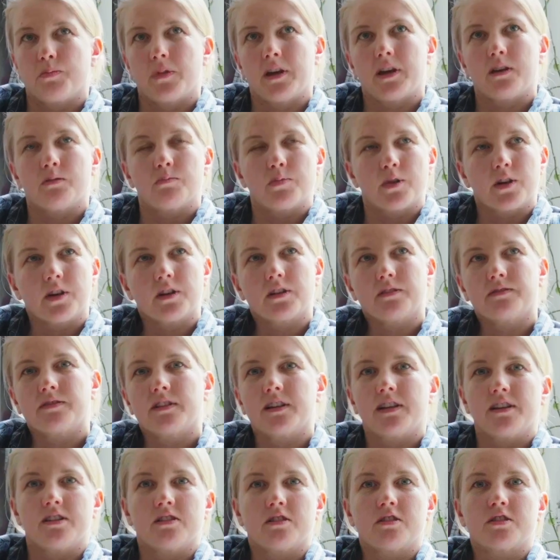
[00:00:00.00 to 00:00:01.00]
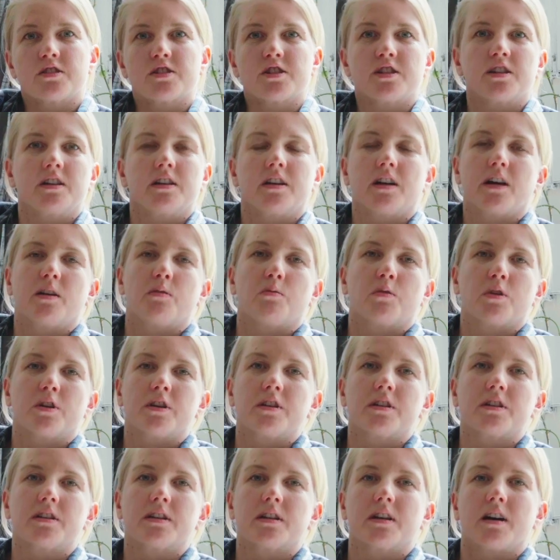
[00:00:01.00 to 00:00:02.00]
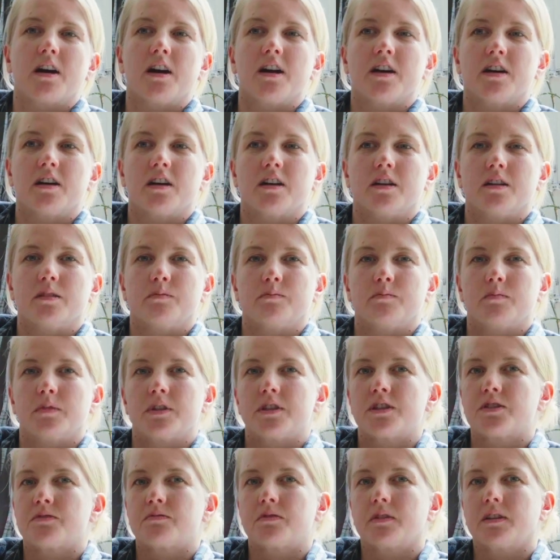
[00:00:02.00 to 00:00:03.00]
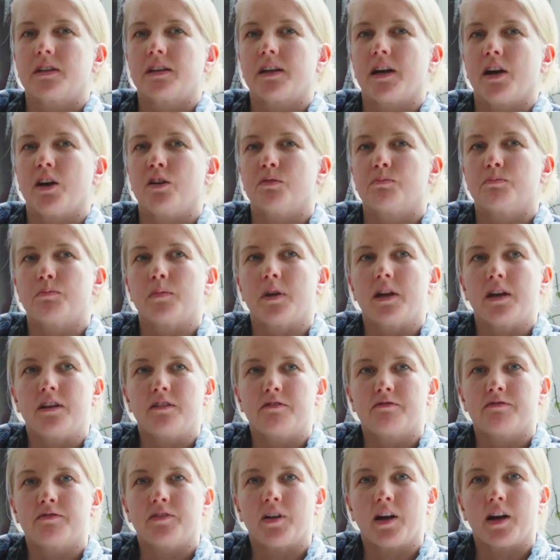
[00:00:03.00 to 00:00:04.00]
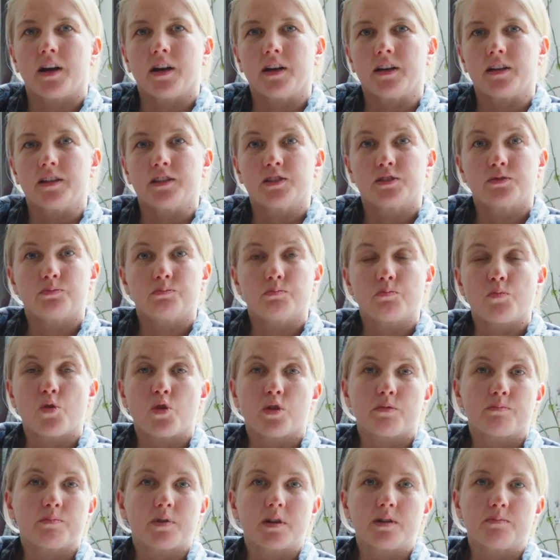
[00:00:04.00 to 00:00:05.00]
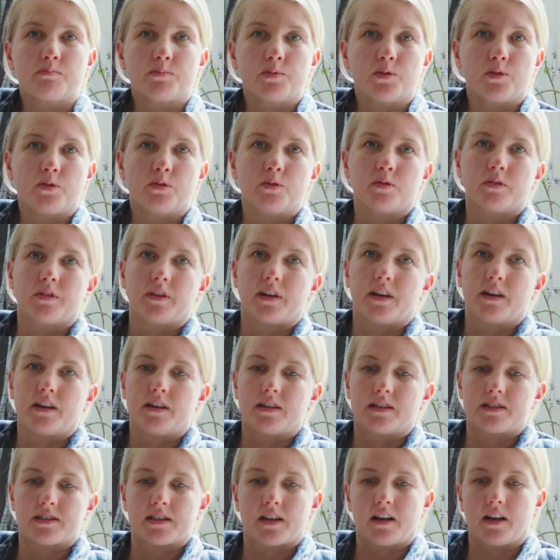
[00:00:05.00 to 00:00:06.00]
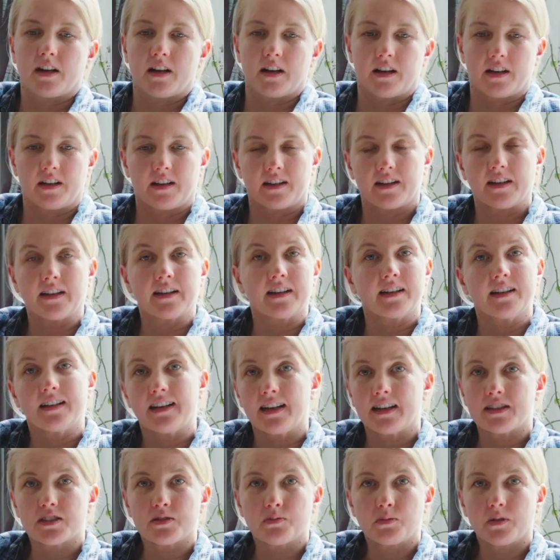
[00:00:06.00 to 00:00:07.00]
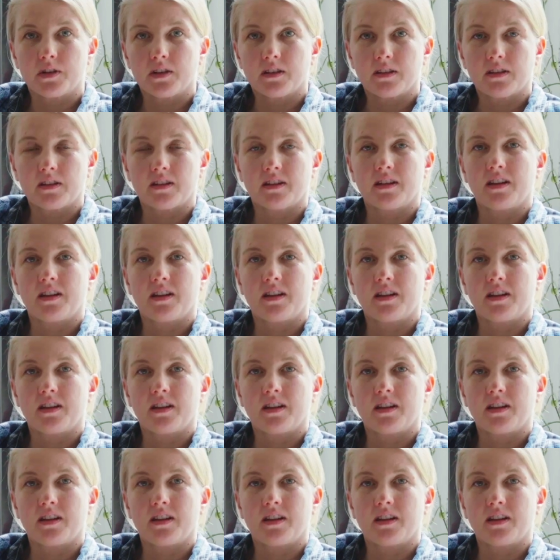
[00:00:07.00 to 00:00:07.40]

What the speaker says: Being part of the ERG at work, it's really helped me find more people that I can connect with.